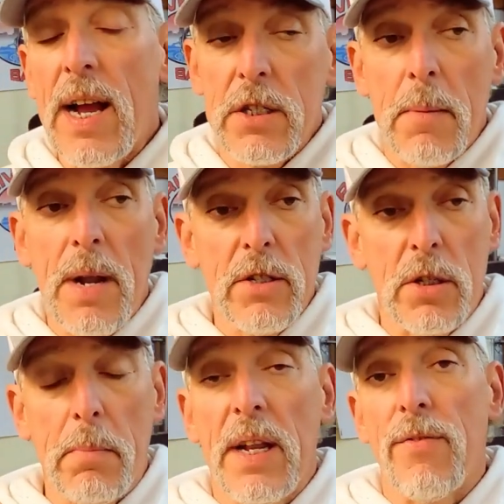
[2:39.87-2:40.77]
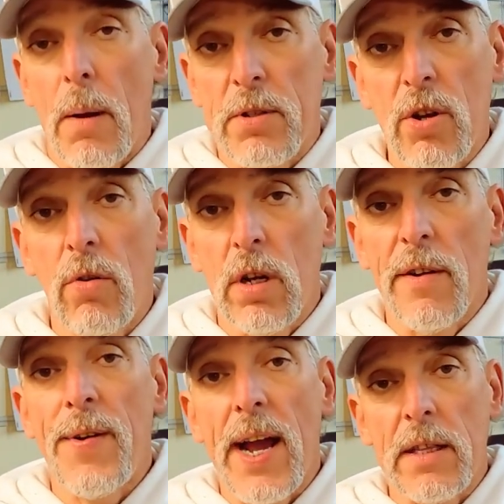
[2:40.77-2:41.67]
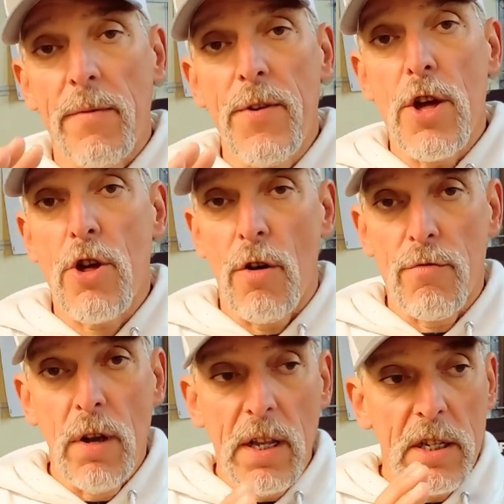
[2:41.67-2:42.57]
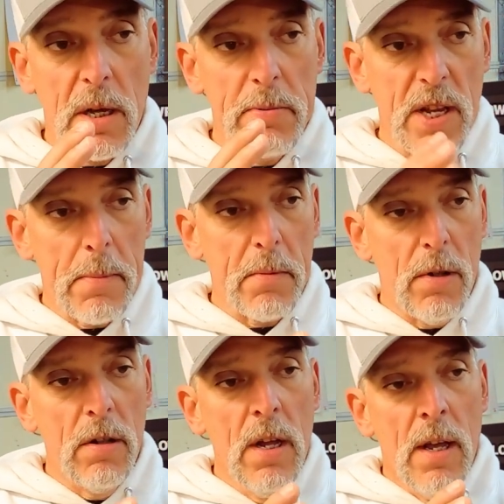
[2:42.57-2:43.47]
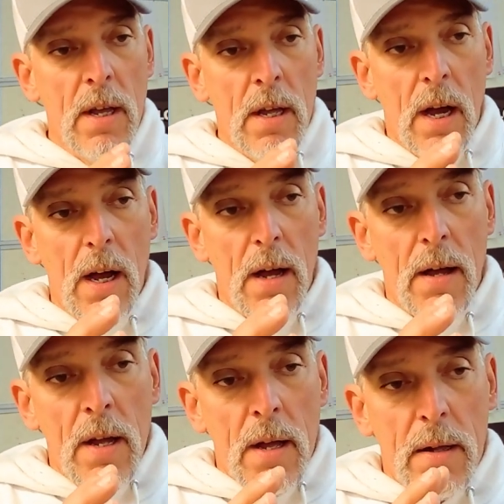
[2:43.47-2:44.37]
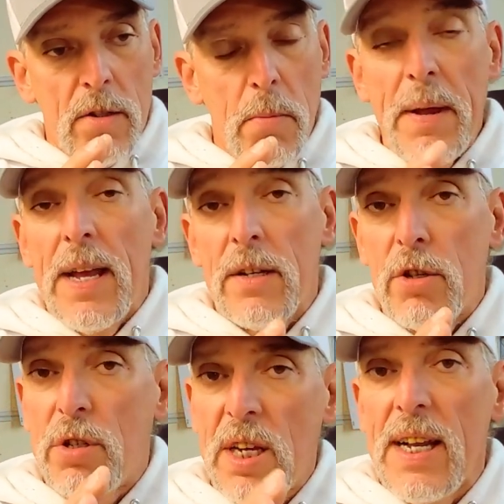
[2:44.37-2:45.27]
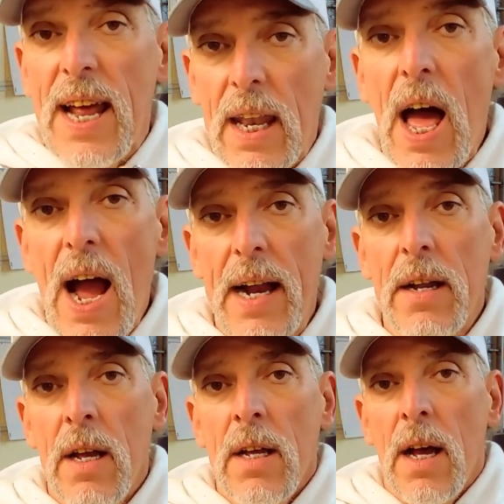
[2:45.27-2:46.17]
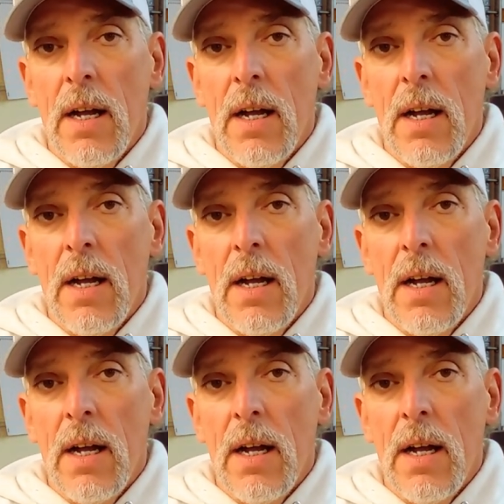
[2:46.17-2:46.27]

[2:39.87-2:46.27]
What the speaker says: Actually, I'm not just a believer. I'm sold on the fact that fish are really susceptible to seeing that line.